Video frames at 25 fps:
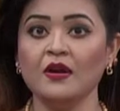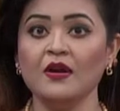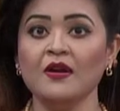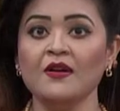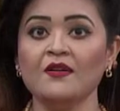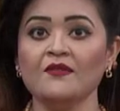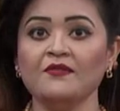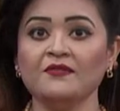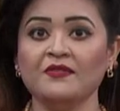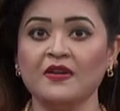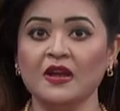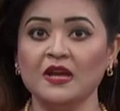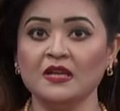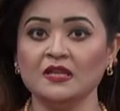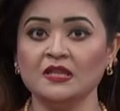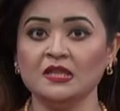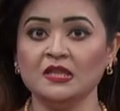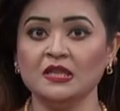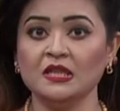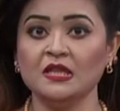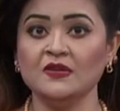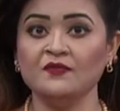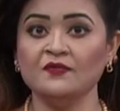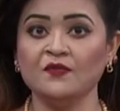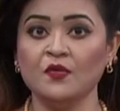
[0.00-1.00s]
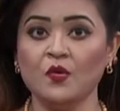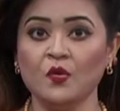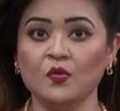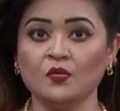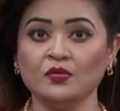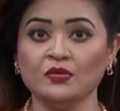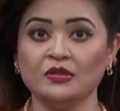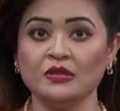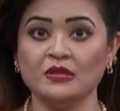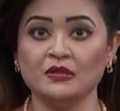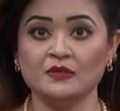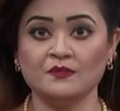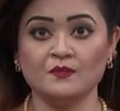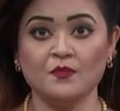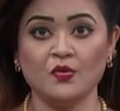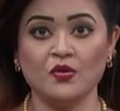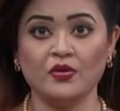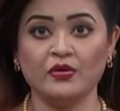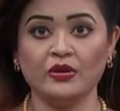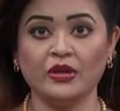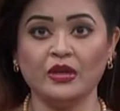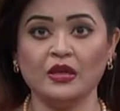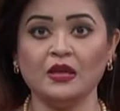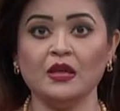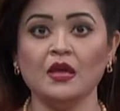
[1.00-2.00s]
frantic effort this
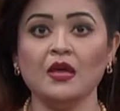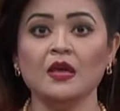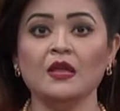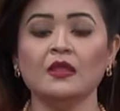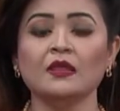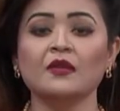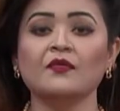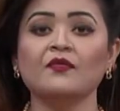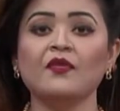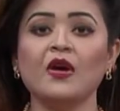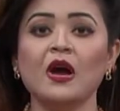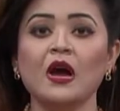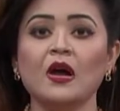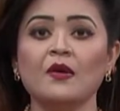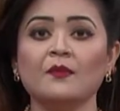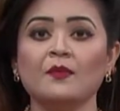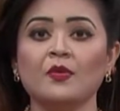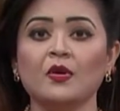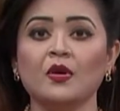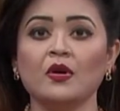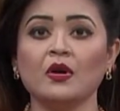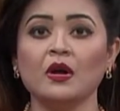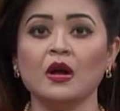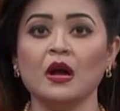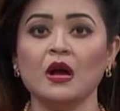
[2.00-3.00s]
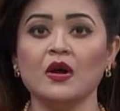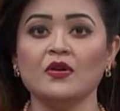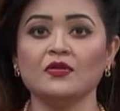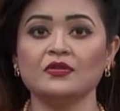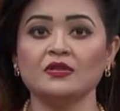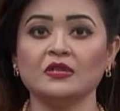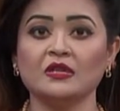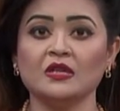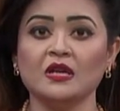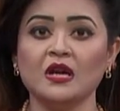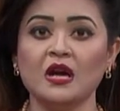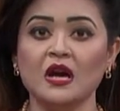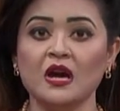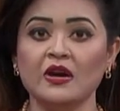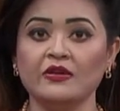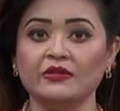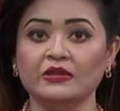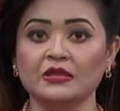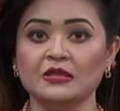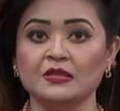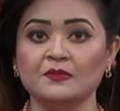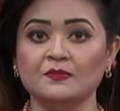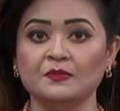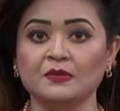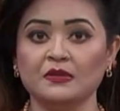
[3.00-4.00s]
morning. The fire broke blackout in an
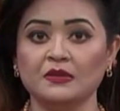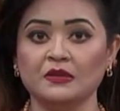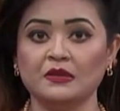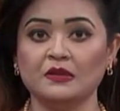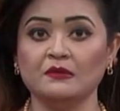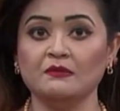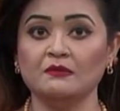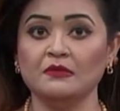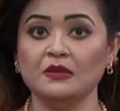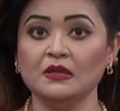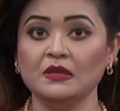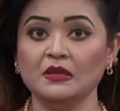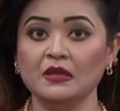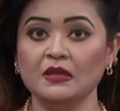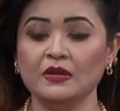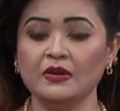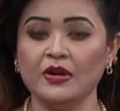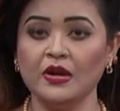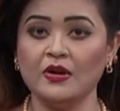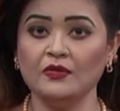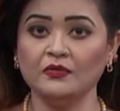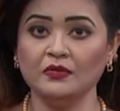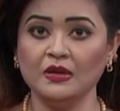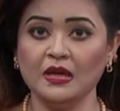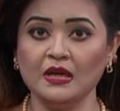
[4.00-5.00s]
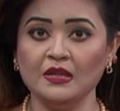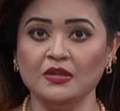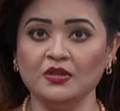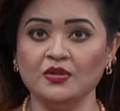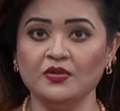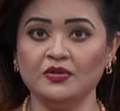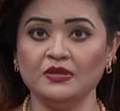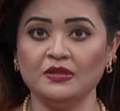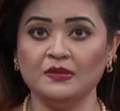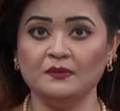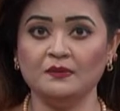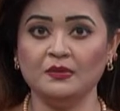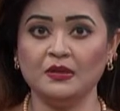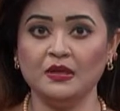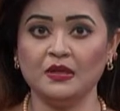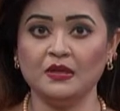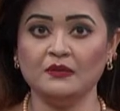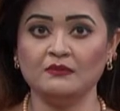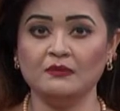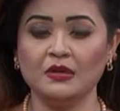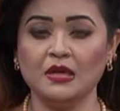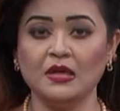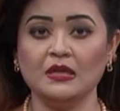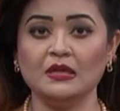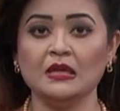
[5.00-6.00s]
iron spinning mill around 9:30
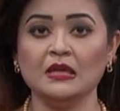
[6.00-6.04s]
p.m. and